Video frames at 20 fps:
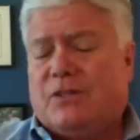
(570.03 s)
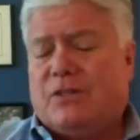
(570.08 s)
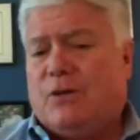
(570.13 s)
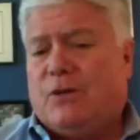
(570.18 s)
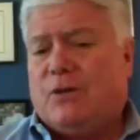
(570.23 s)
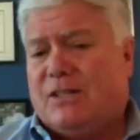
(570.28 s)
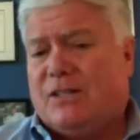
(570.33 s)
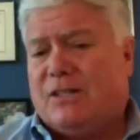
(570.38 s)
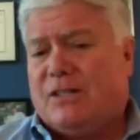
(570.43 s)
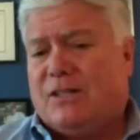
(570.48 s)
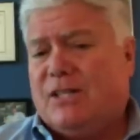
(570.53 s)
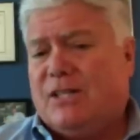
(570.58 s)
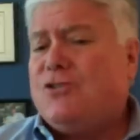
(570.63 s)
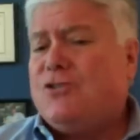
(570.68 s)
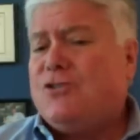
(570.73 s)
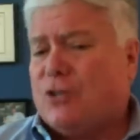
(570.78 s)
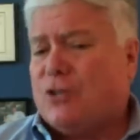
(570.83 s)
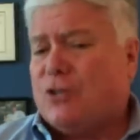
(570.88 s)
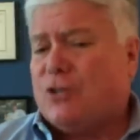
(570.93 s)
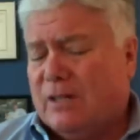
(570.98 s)
You can't
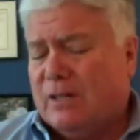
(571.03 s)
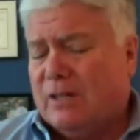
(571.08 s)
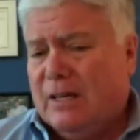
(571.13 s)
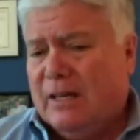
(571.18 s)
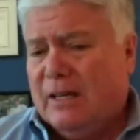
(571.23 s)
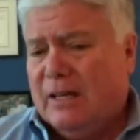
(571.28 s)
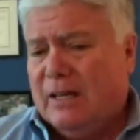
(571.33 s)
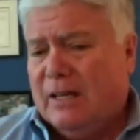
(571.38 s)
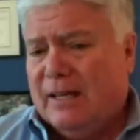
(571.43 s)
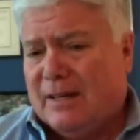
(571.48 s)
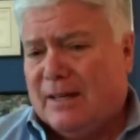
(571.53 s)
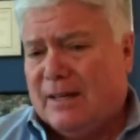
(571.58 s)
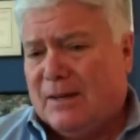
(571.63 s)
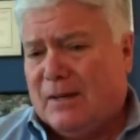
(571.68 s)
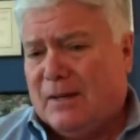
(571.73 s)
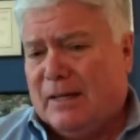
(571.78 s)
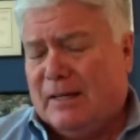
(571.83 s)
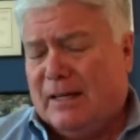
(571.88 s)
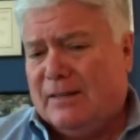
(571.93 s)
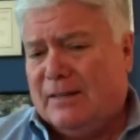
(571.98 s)
teach it,
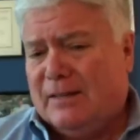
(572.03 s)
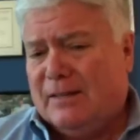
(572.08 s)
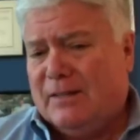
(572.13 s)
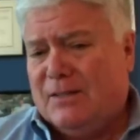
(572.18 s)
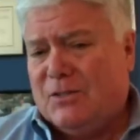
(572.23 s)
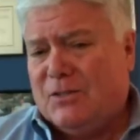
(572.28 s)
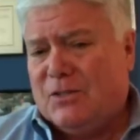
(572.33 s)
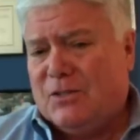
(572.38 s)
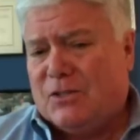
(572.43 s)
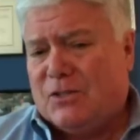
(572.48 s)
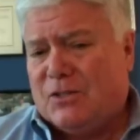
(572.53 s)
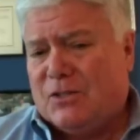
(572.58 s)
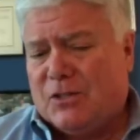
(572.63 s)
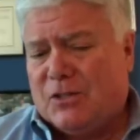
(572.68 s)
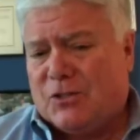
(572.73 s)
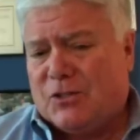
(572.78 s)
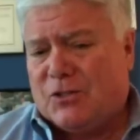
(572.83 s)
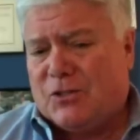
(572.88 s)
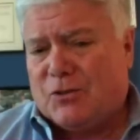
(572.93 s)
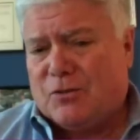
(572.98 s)
and these
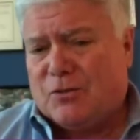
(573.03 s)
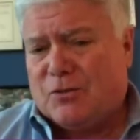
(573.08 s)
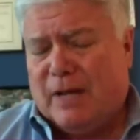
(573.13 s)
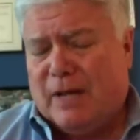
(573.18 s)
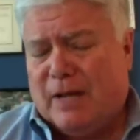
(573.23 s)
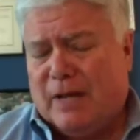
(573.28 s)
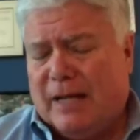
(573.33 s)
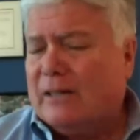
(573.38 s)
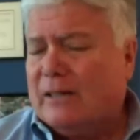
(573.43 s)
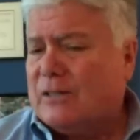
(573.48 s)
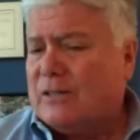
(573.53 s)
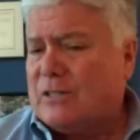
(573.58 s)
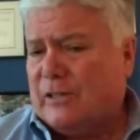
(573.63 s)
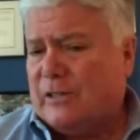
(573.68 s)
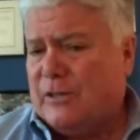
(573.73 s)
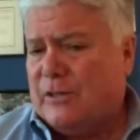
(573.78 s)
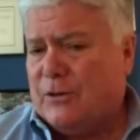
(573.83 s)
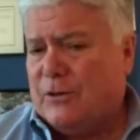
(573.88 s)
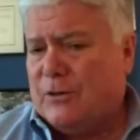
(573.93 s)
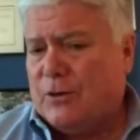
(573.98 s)
kids are
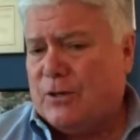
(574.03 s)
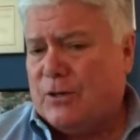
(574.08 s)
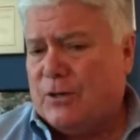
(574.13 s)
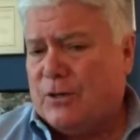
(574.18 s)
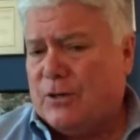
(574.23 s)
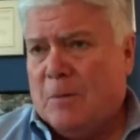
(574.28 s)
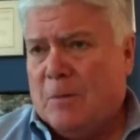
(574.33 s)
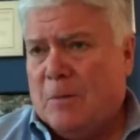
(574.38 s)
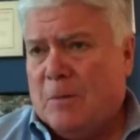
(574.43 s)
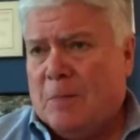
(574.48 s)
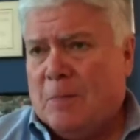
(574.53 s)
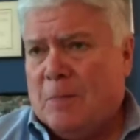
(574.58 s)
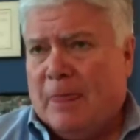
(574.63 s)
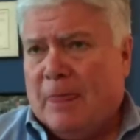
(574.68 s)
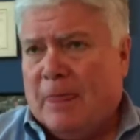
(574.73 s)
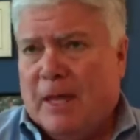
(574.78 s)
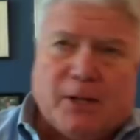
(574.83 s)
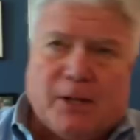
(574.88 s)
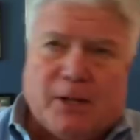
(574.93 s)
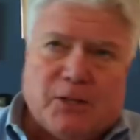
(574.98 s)
endlessly curious.
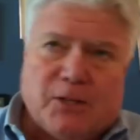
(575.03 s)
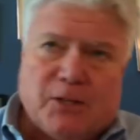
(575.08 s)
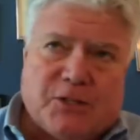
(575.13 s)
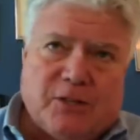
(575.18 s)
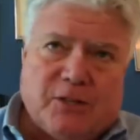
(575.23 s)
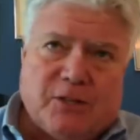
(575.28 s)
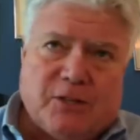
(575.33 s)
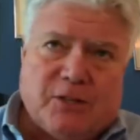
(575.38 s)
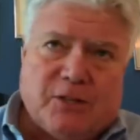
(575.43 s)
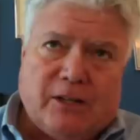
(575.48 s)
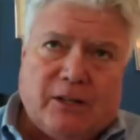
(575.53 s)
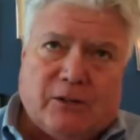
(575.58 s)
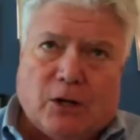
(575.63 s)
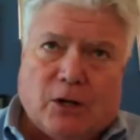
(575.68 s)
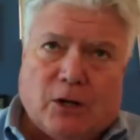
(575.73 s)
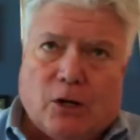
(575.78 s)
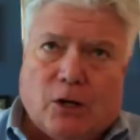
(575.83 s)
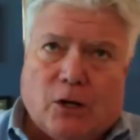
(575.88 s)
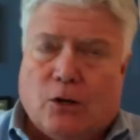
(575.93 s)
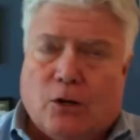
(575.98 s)
Impulsivity,
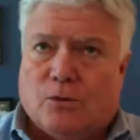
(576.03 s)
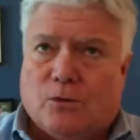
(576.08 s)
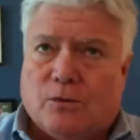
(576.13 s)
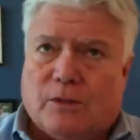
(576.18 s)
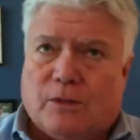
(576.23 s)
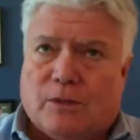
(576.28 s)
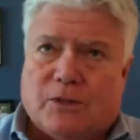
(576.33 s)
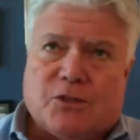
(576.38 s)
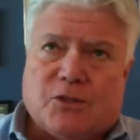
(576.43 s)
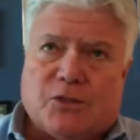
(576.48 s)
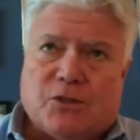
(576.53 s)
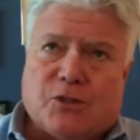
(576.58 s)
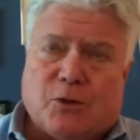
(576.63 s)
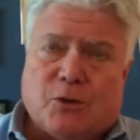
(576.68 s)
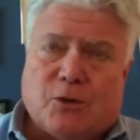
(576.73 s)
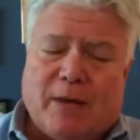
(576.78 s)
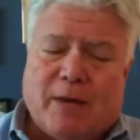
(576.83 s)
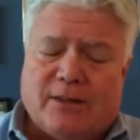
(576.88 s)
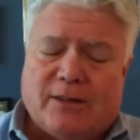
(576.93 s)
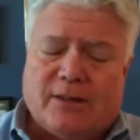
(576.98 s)
oh, this is
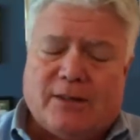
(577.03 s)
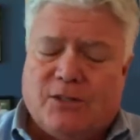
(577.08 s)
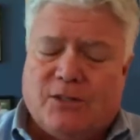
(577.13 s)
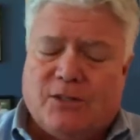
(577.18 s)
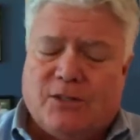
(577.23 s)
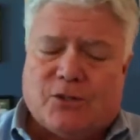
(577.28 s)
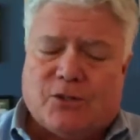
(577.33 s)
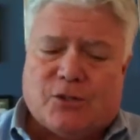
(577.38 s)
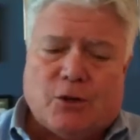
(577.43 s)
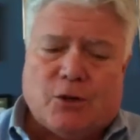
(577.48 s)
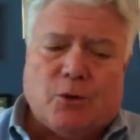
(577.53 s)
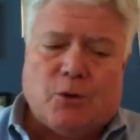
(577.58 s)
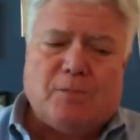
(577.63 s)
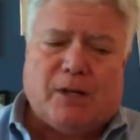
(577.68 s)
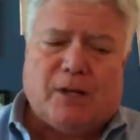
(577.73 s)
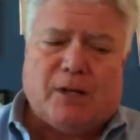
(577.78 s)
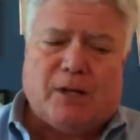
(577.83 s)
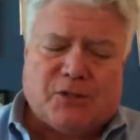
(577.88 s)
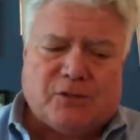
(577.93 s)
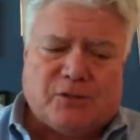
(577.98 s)
so bad. He's so
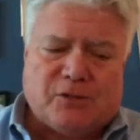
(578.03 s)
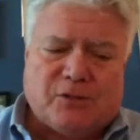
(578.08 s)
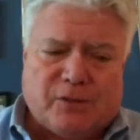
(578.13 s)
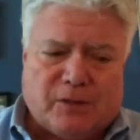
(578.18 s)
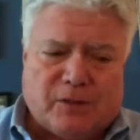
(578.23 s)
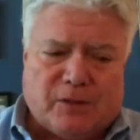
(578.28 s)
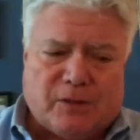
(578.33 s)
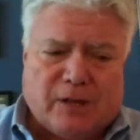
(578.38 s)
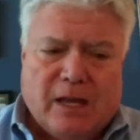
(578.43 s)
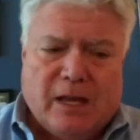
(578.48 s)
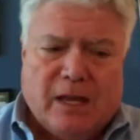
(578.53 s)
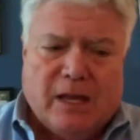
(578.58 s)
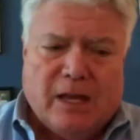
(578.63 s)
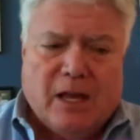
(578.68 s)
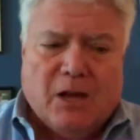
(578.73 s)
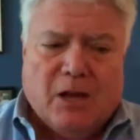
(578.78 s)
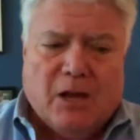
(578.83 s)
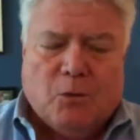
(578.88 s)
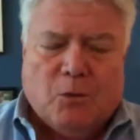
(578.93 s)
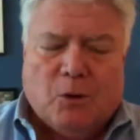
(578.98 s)
impulsive. And
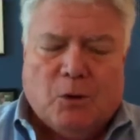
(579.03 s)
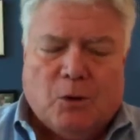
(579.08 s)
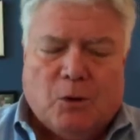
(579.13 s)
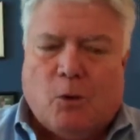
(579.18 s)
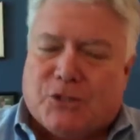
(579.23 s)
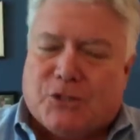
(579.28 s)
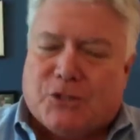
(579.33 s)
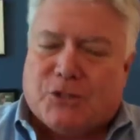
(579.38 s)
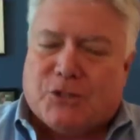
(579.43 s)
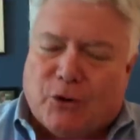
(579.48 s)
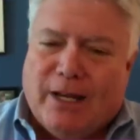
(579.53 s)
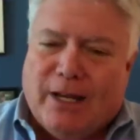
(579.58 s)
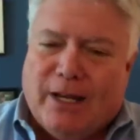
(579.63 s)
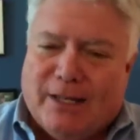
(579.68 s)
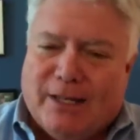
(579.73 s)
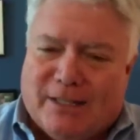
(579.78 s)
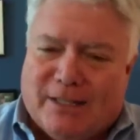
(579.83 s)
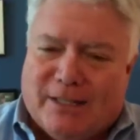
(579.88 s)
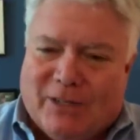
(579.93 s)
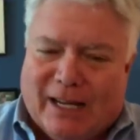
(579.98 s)
well, what is
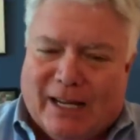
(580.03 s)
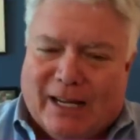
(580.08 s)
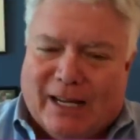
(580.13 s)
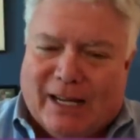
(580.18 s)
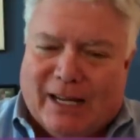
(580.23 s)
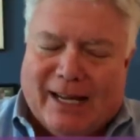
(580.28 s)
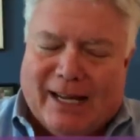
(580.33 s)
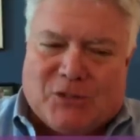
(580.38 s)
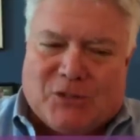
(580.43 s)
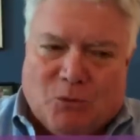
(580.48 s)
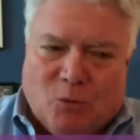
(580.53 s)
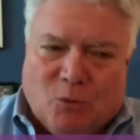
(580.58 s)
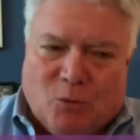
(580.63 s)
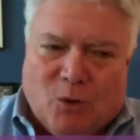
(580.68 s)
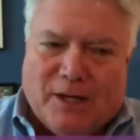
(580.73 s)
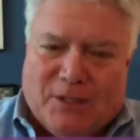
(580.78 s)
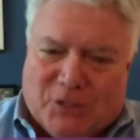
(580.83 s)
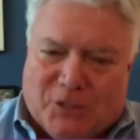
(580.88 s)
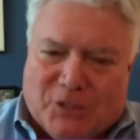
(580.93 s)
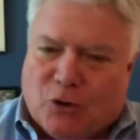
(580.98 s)
creativity? I ask you,
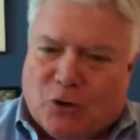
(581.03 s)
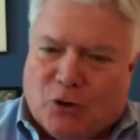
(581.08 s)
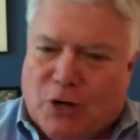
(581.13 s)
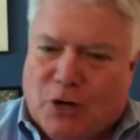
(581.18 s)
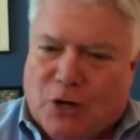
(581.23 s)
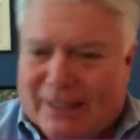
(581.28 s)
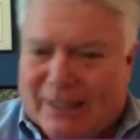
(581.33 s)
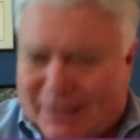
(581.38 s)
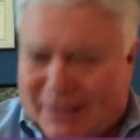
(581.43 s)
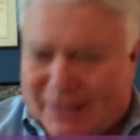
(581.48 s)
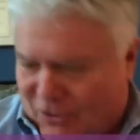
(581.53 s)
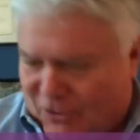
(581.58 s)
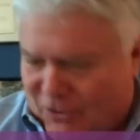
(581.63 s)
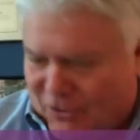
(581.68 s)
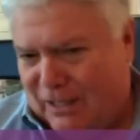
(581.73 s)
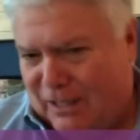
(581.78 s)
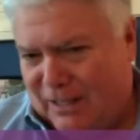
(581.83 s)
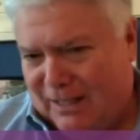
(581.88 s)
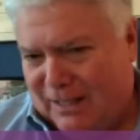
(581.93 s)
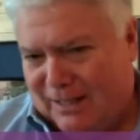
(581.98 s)
what is
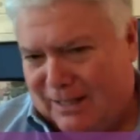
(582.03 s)
creativity?